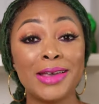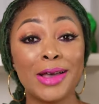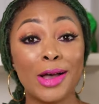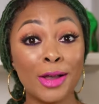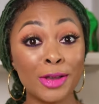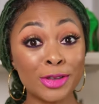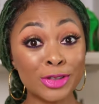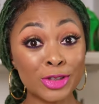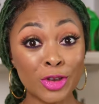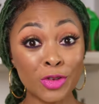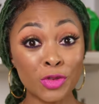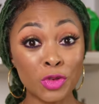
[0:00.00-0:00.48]

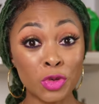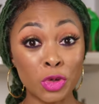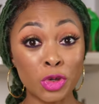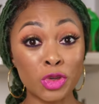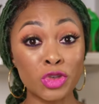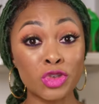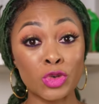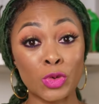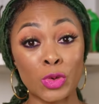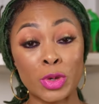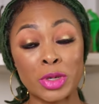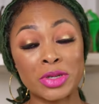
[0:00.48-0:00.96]
Also, if you're
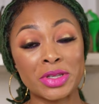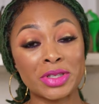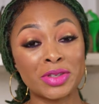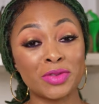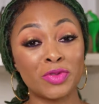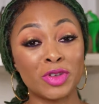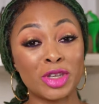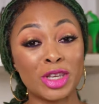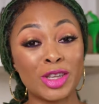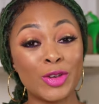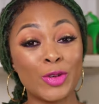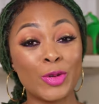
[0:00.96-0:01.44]
enjoying this
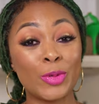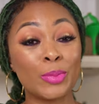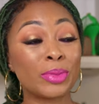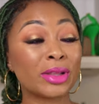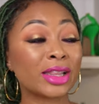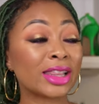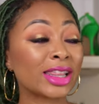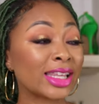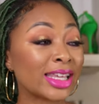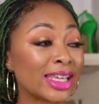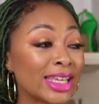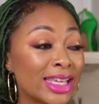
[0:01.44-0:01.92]
video,
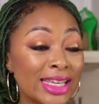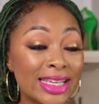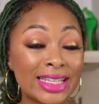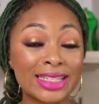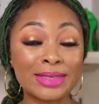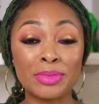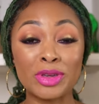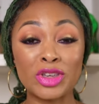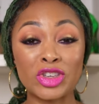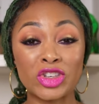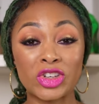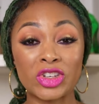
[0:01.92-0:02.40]

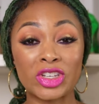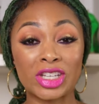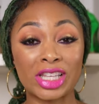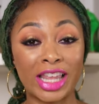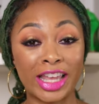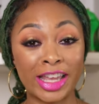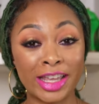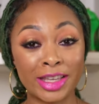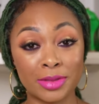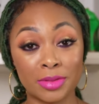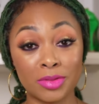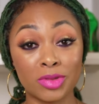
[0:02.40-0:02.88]
please be sure to
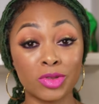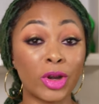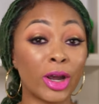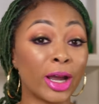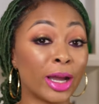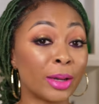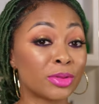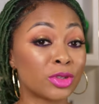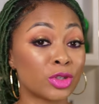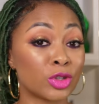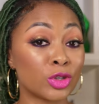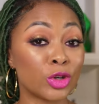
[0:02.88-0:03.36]
like and
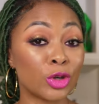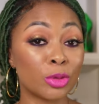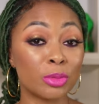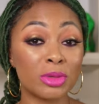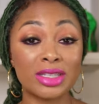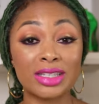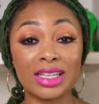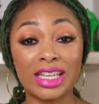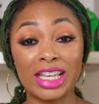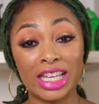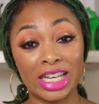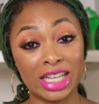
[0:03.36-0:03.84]
subscribe so you don't
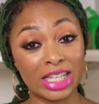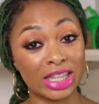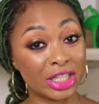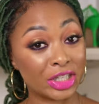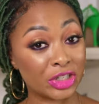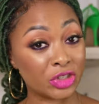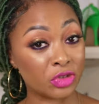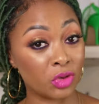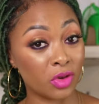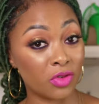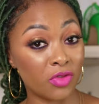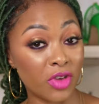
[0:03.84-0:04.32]
miss any
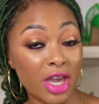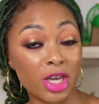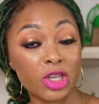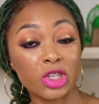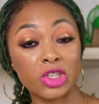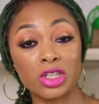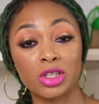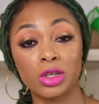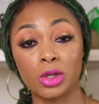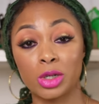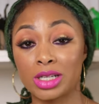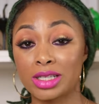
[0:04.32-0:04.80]
luxury
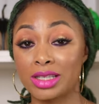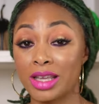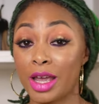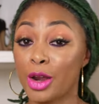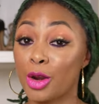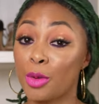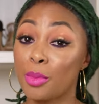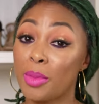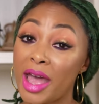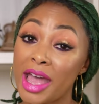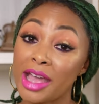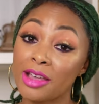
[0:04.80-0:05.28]
fashion or
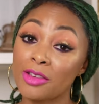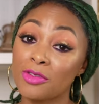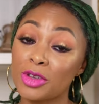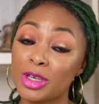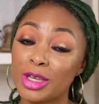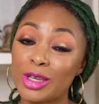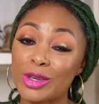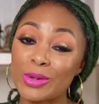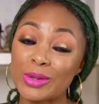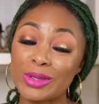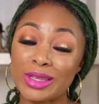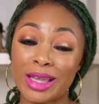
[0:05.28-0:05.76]
designer bag
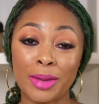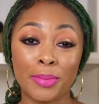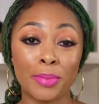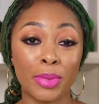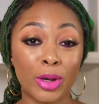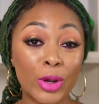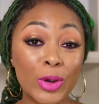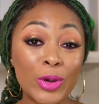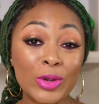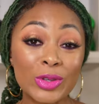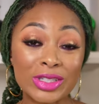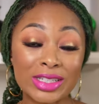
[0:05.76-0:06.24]
videos I
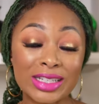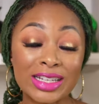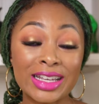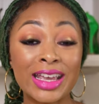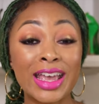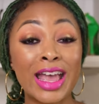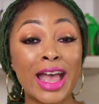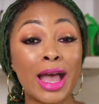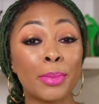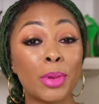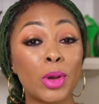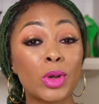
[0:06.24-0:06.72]
post.
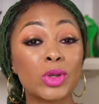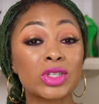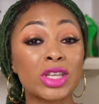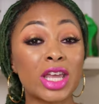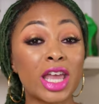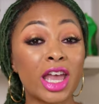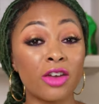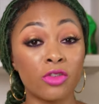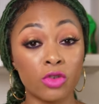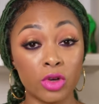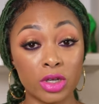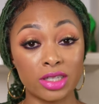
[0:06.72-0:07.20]
I post
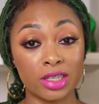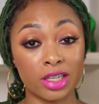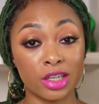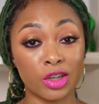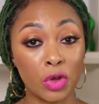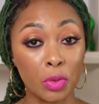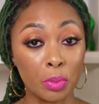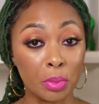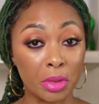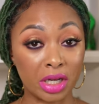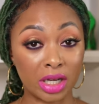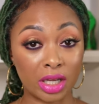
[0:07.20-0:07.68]
every
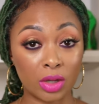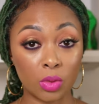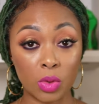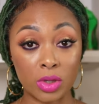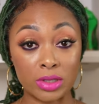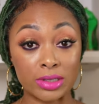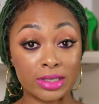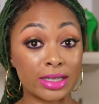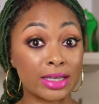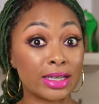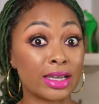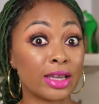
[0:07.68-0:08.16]
single Monday,
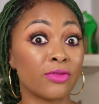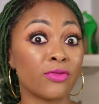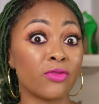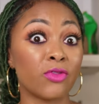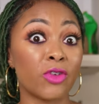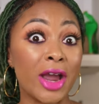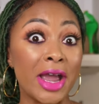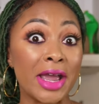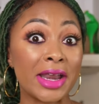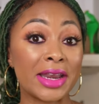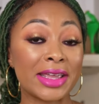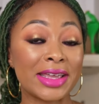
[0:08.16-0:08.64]
Wednesday, and
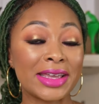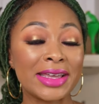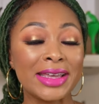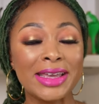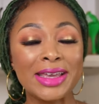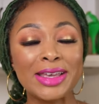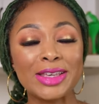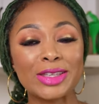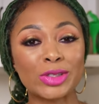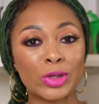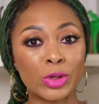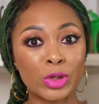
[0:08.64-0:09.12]
Friday.
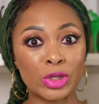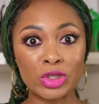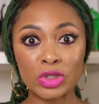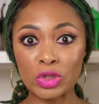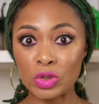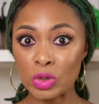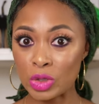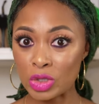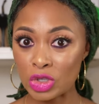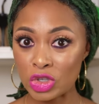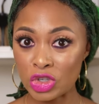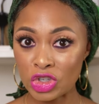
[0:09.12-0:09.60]
So
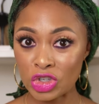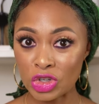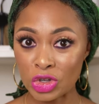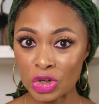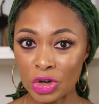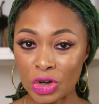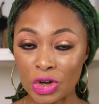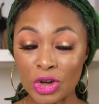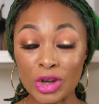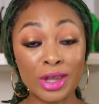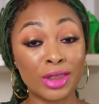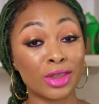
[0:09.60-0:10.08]
to
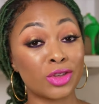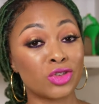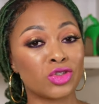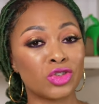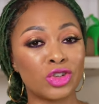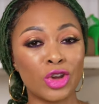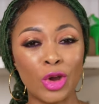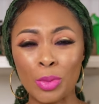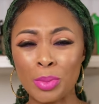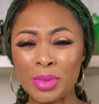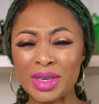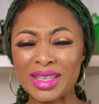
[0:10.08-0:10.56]
ensure so you
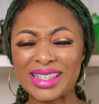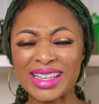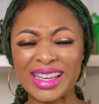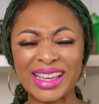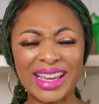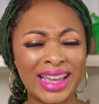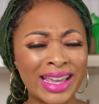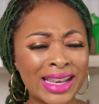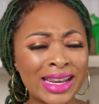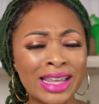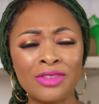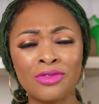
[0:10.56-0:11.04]
don't miss
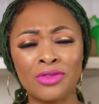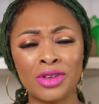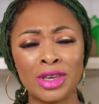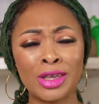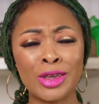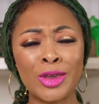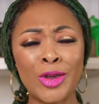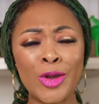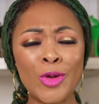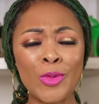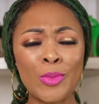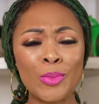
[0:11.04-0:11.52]
any
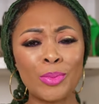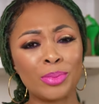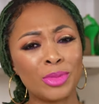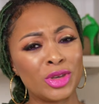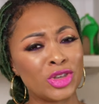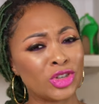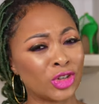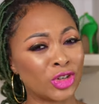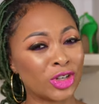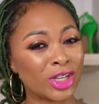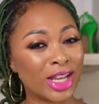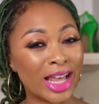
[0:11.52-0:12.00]
video, be
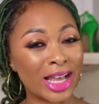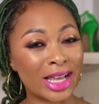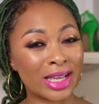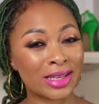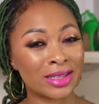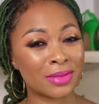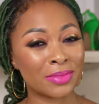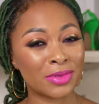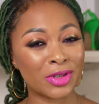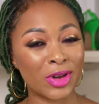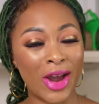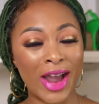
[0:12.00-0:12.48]
sure to like and
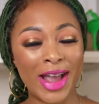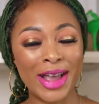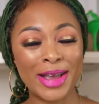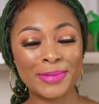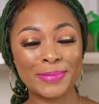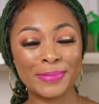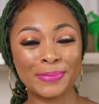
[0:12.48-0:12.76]
subscribe.